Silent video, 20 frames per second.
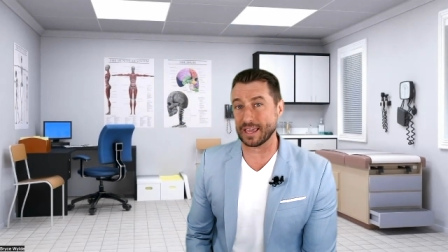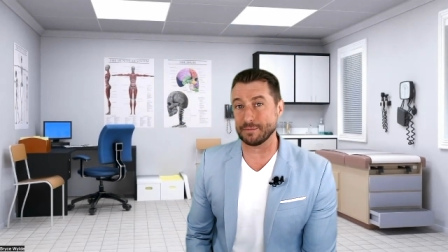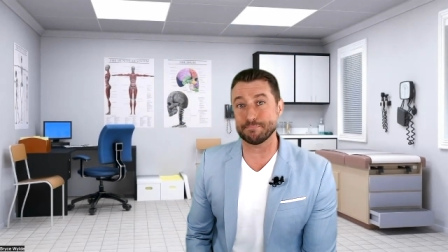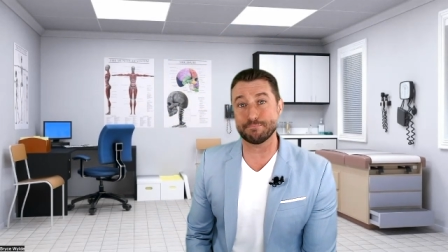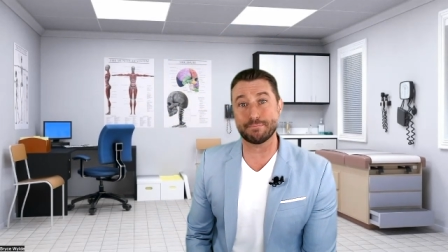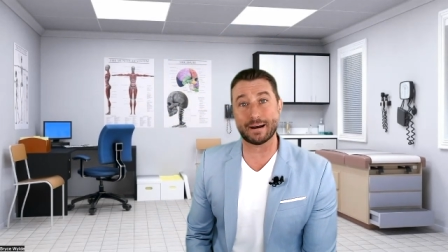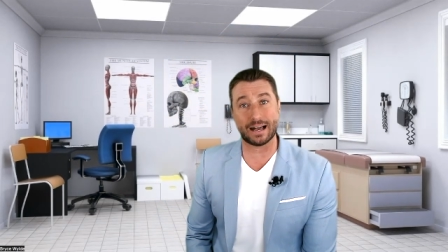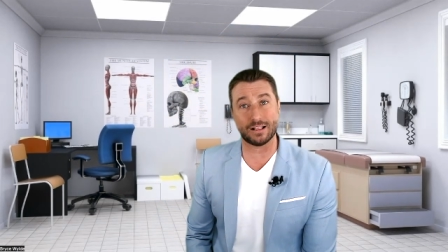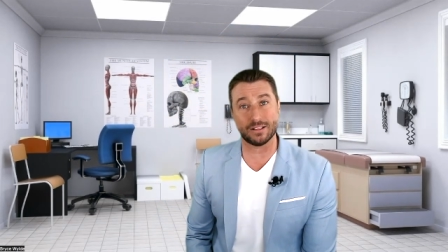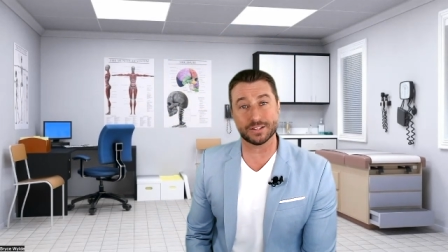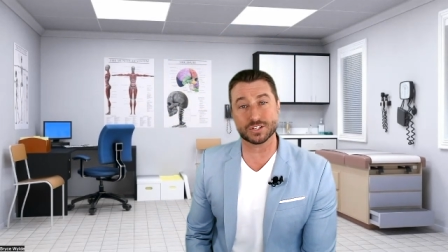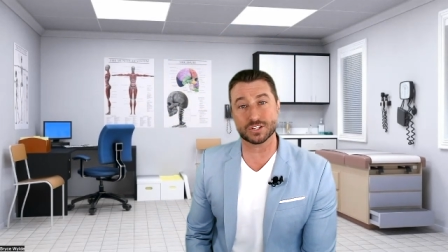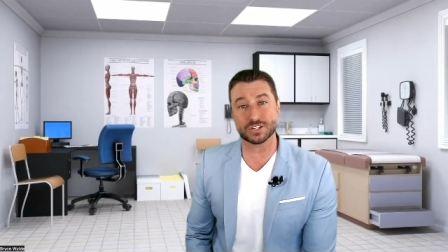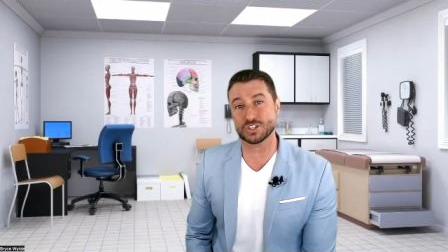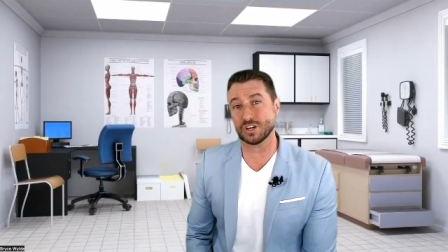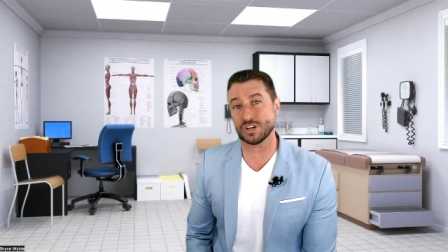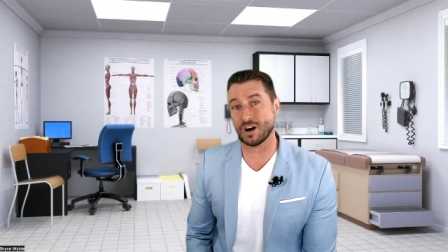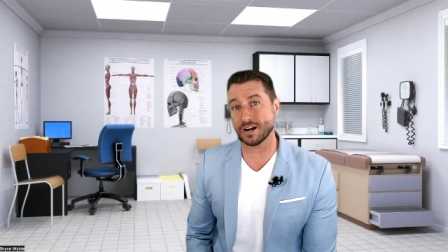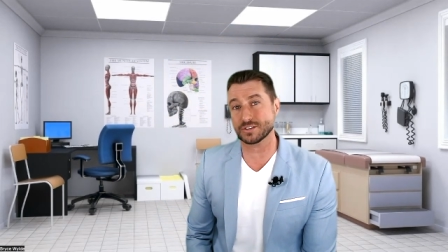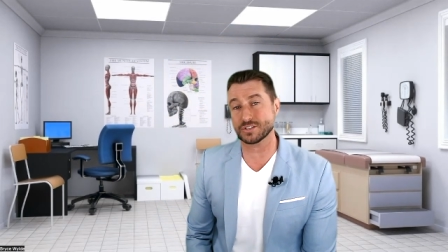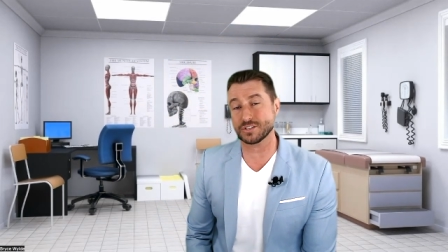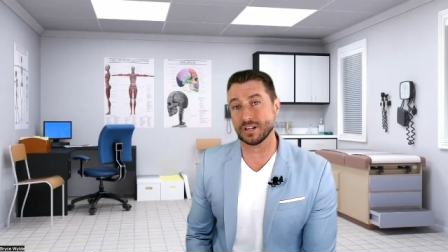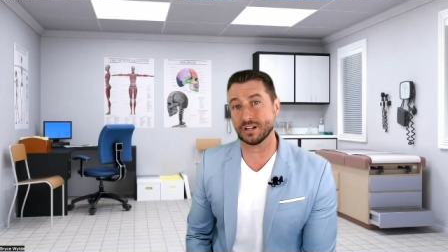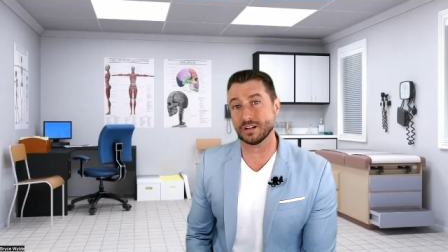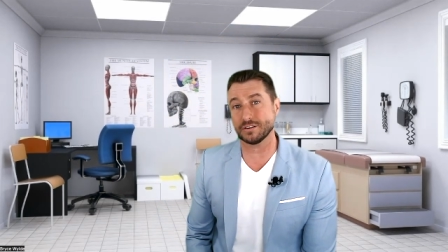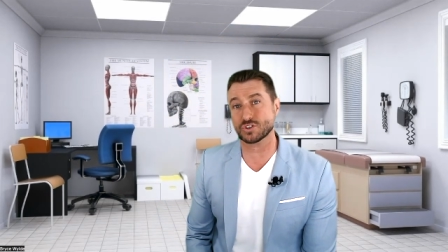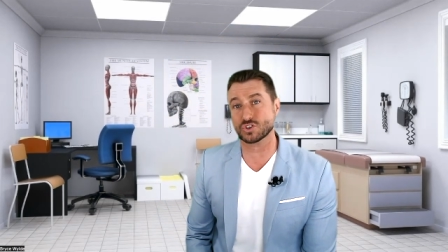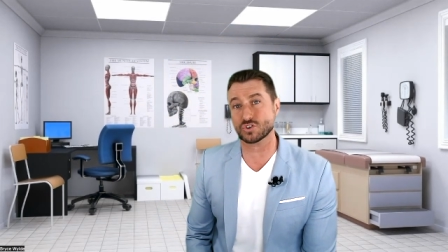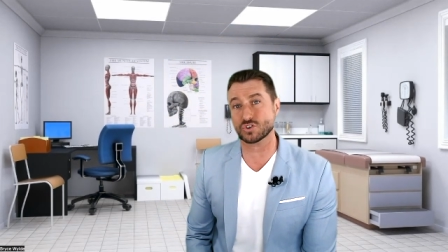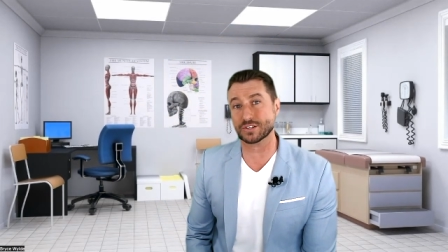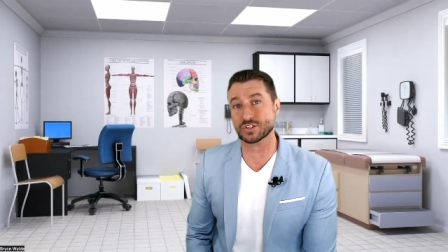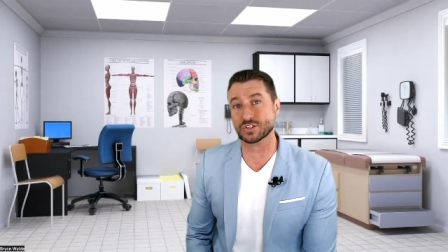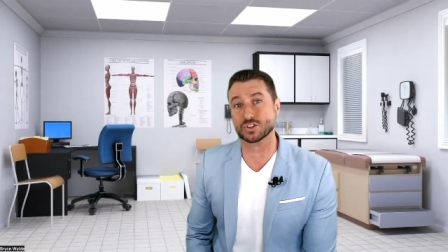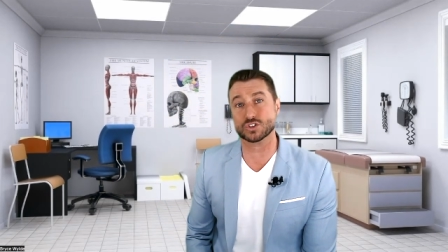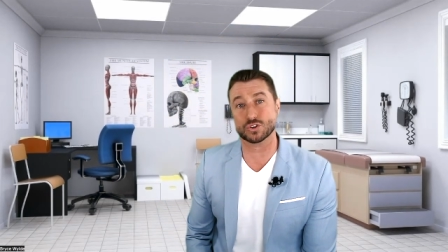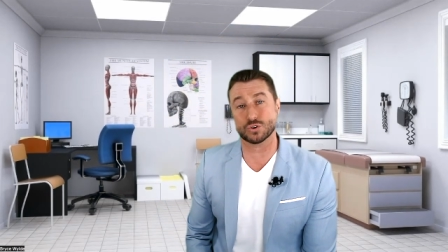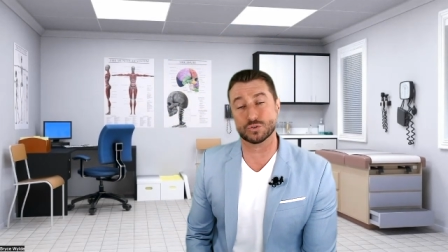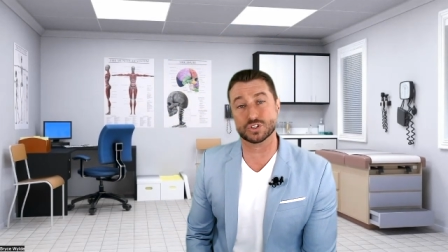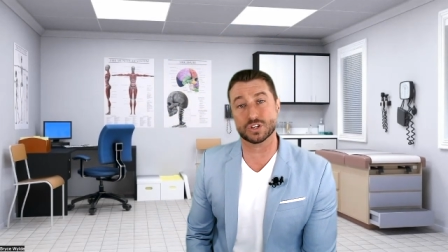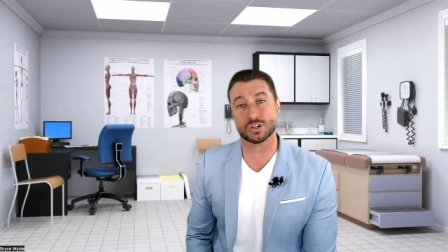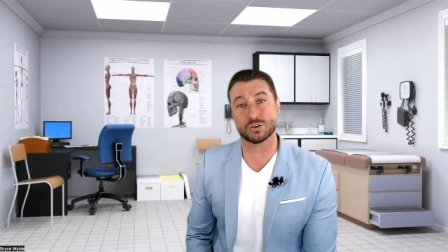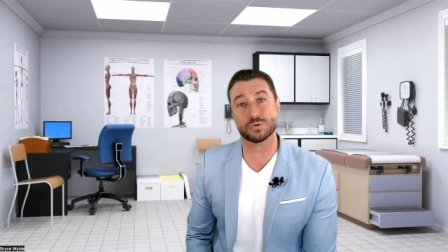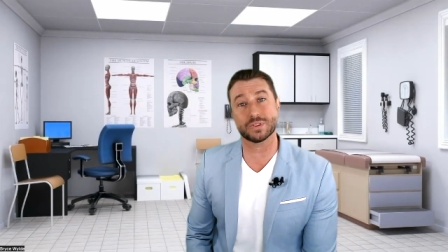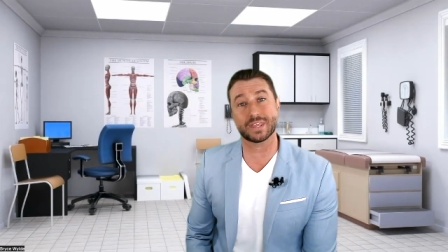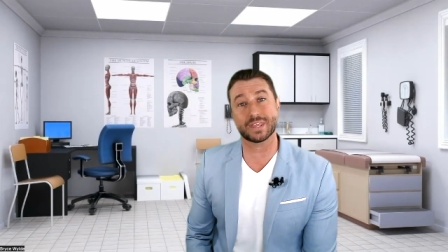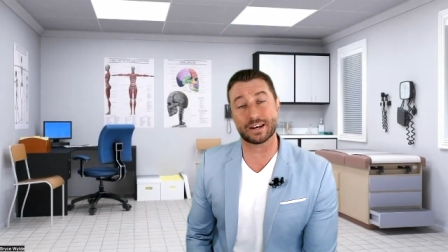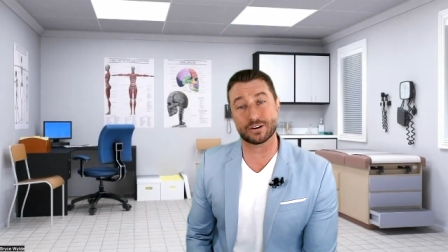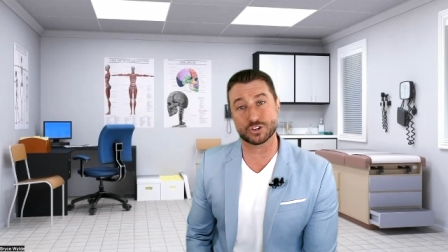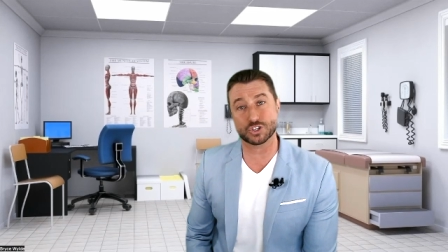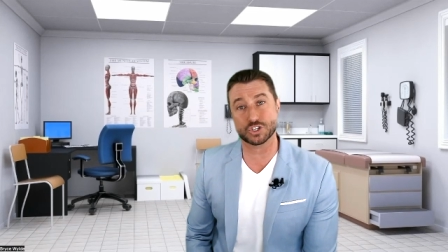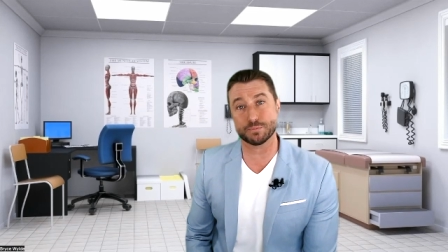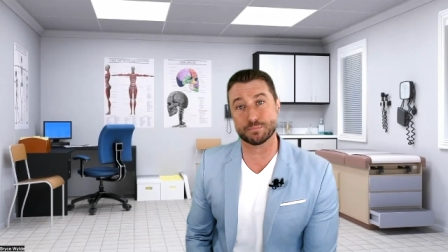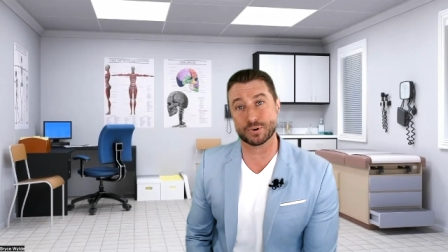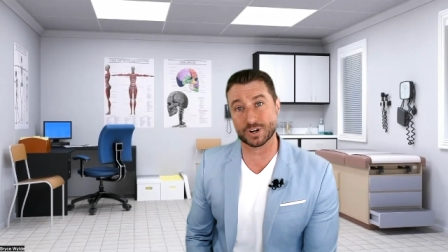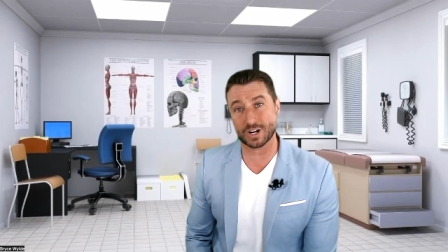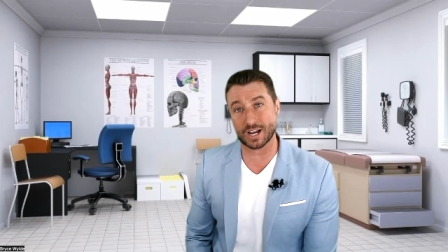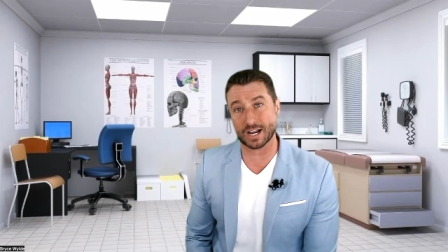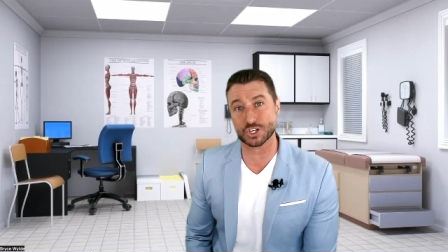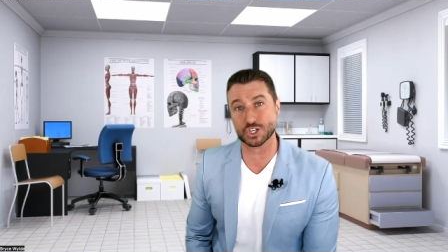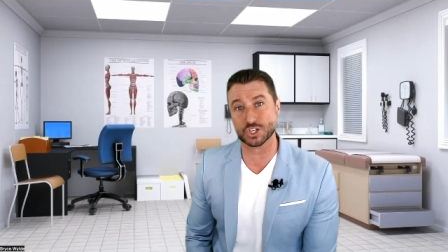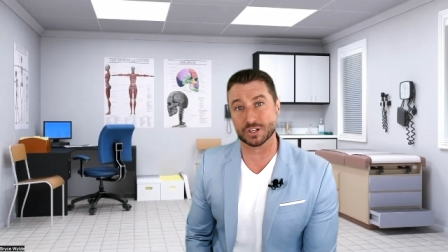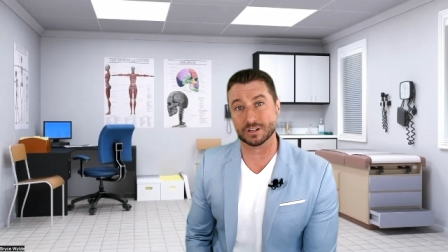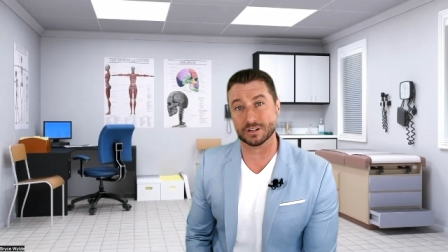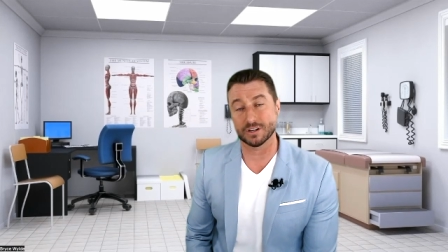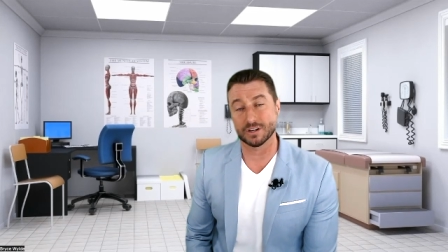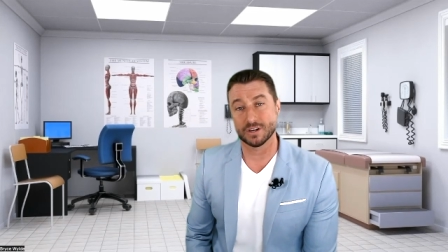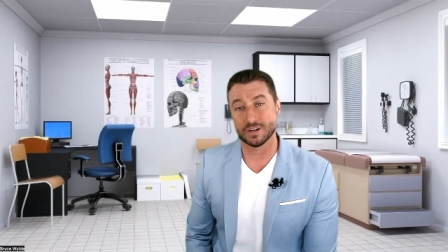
and balances the oxidative stress associated with energy production.